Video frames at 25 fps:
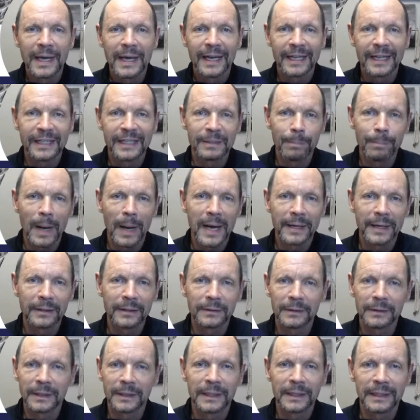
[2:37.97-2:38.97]
and
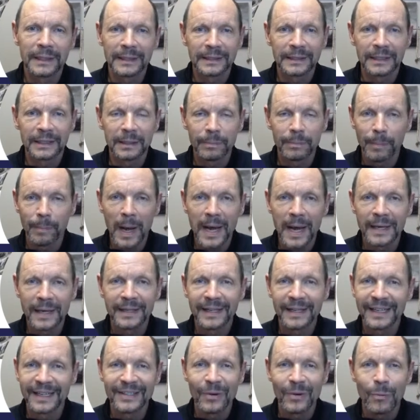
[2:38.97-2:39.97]
spinal uh, spine
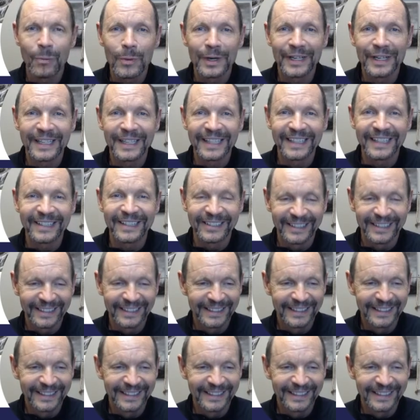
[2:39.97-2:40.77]
doesn't work either.